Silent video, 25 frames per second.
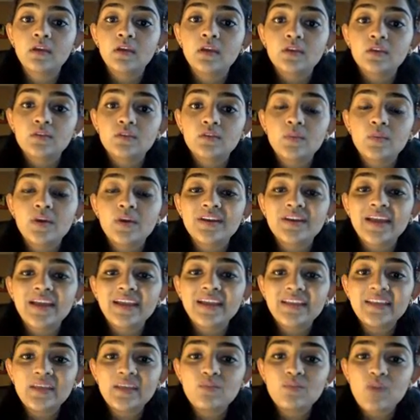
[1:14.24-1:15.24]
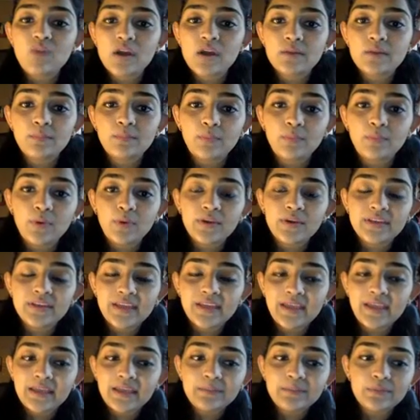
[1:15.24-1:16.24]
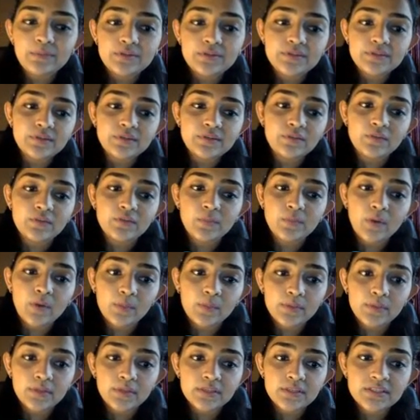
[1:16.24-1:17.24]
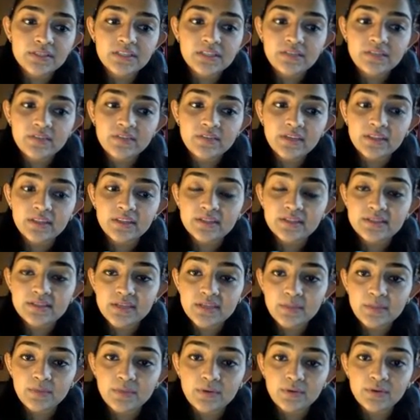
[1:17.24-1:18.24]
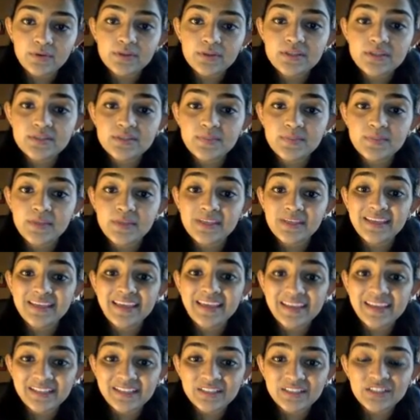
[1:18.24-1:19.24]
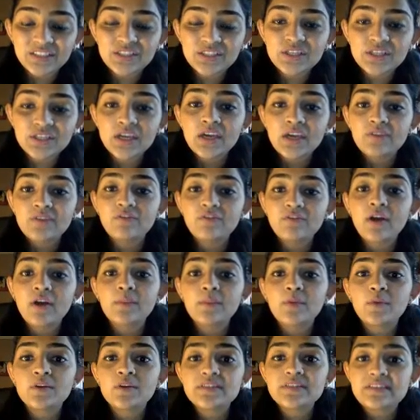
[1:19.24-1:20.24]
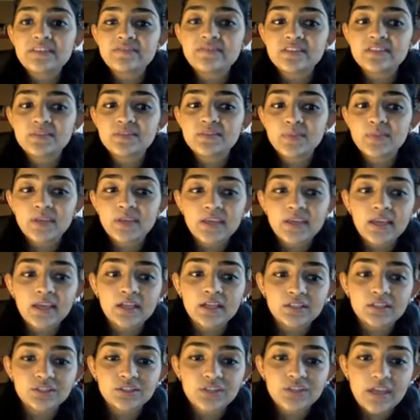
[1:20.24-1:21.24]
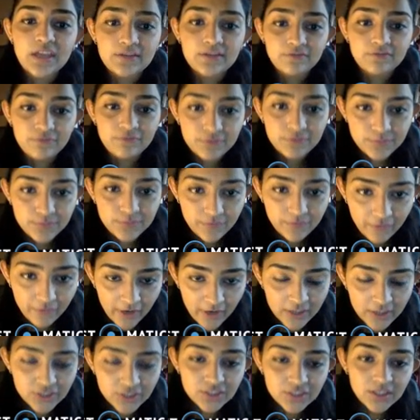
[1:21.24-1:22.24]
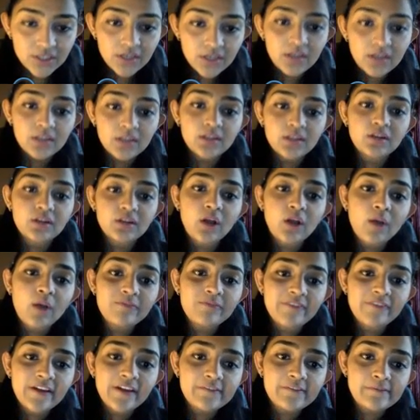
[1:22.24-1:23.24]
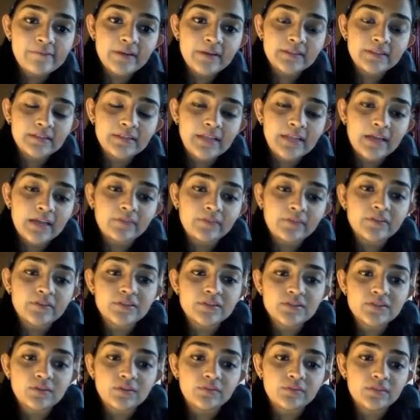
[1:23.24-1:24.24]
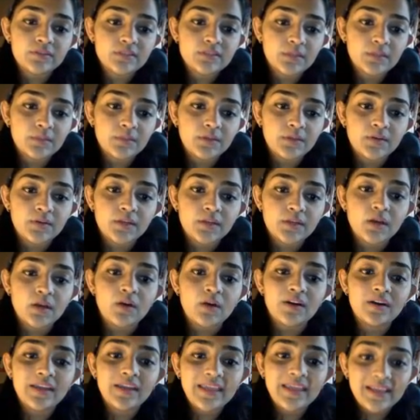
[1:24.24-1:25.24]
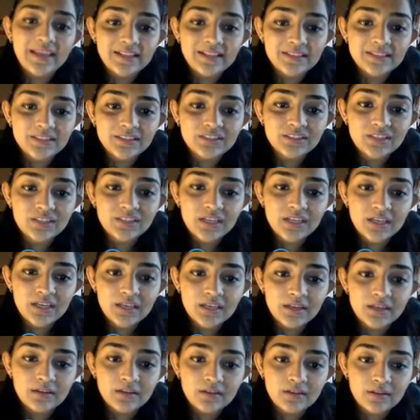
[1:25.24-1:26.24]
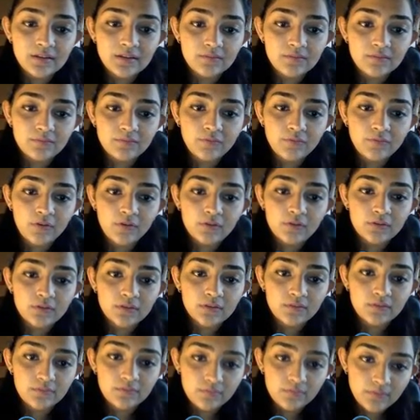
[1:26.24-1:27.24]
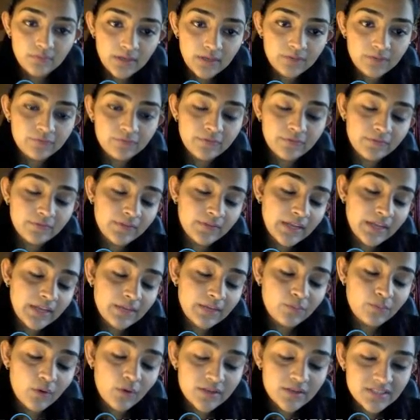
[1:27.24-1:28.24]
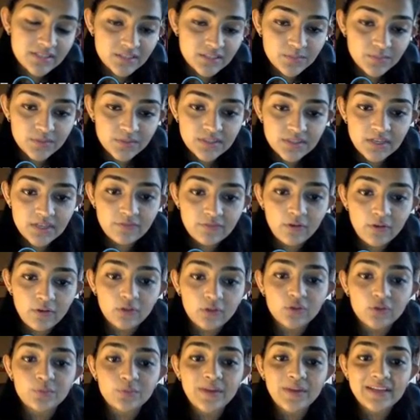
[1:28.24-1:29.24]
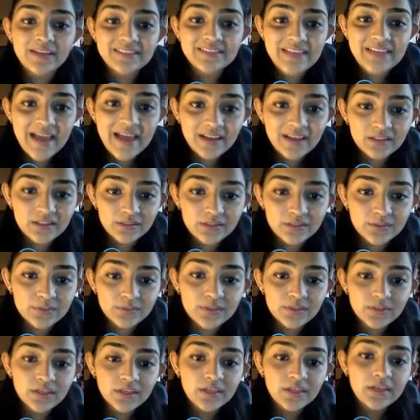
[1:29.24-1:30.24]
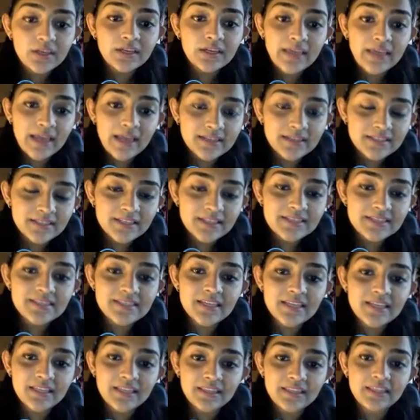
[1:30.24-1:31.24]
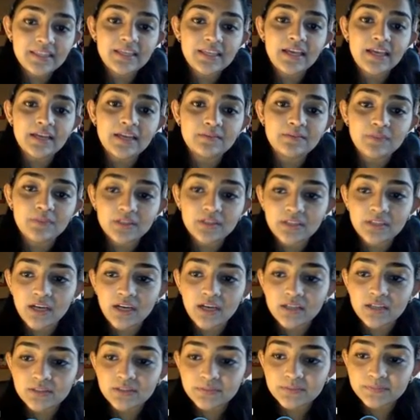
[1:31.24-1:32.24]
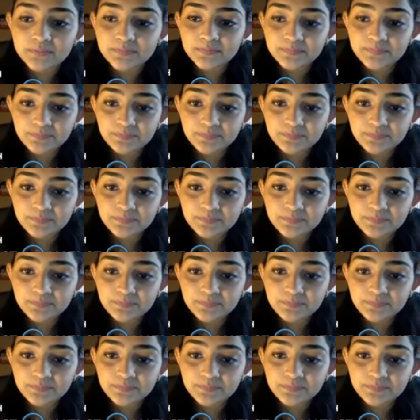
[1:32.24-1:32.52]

So about 91.8% of the population living in this neighborhood speak English, 5.7 speak English and French. The top 5 mother languages of this community are English, at 58.6%, followed by Tagalog, Cantonese, Hindi, and Malayalam.